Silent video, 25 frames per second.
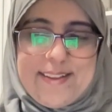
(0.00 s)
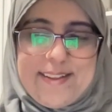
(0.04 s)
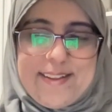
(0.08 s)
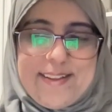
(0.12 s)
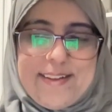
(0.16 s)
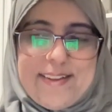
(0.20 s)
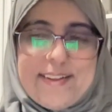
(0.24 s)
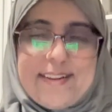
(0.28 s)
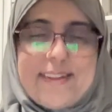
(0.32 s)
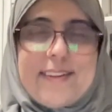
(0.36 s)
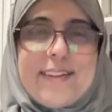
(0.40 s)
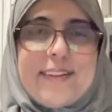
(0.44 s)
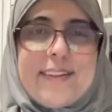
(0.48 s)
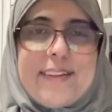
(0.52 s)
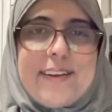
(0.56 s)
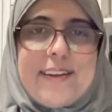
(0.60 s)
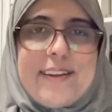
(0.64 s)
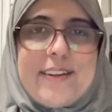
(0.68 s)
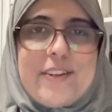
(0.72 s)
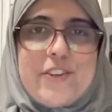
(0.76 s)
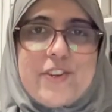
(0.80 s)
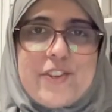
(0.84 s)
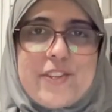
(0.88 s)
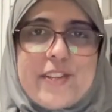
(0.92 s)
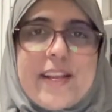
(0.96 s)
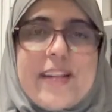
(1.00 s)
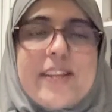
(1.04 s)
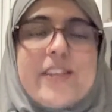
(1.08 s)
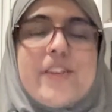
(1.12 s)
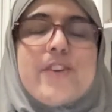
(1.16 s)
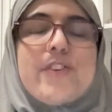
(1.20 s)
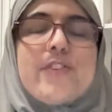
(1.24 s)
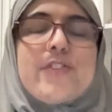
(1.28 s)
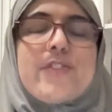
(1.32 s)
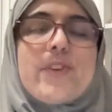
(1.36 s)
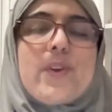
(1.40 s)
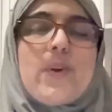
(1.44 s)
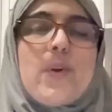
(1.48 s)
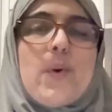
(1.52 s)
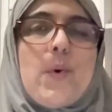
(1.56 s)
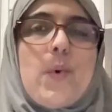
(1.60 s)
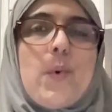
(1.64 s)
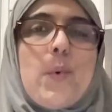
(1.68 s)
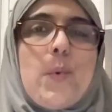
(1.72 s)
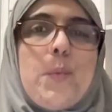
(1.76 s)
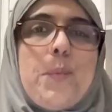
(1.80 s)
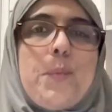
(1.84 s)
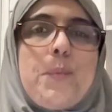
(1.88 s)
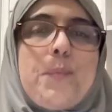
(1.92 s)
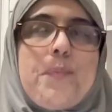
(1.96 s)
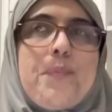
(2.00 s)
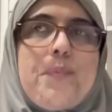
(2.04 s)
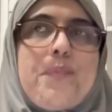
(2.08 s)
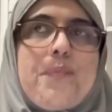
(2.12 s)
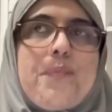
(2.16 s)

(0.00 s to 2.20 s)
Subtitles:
a little under 10 years ago,